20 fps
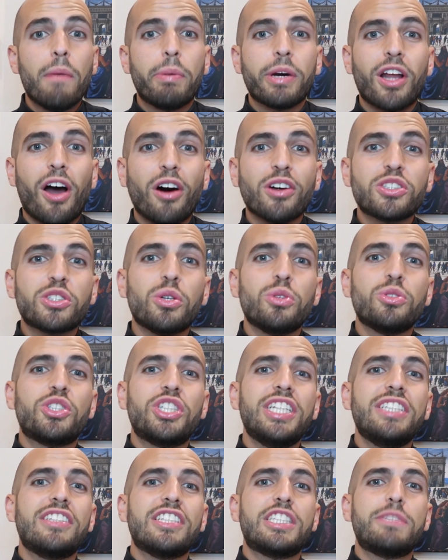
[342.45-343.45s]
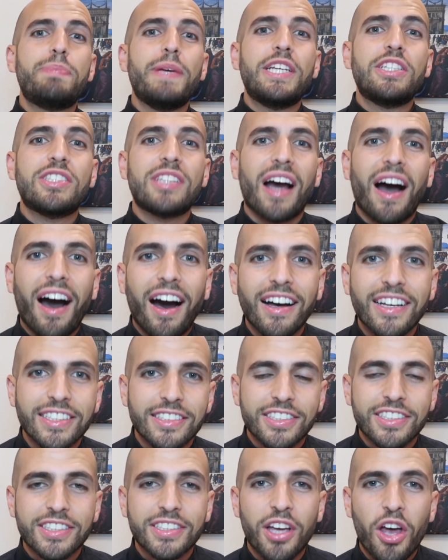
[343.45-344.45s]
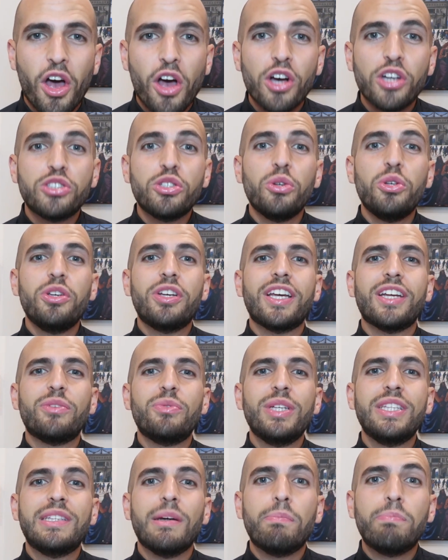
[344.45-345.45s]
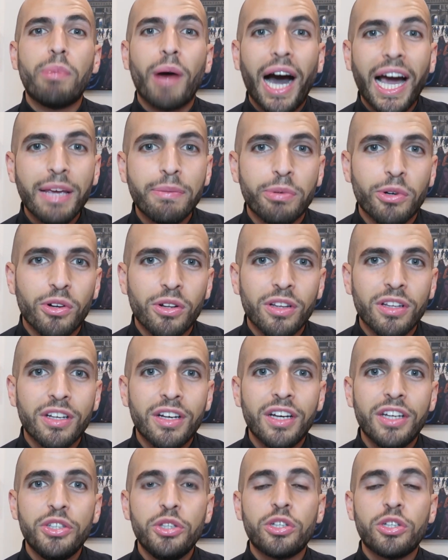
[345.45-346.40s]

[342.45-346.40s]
But also Jesus speaks to us, so you can read the Bible.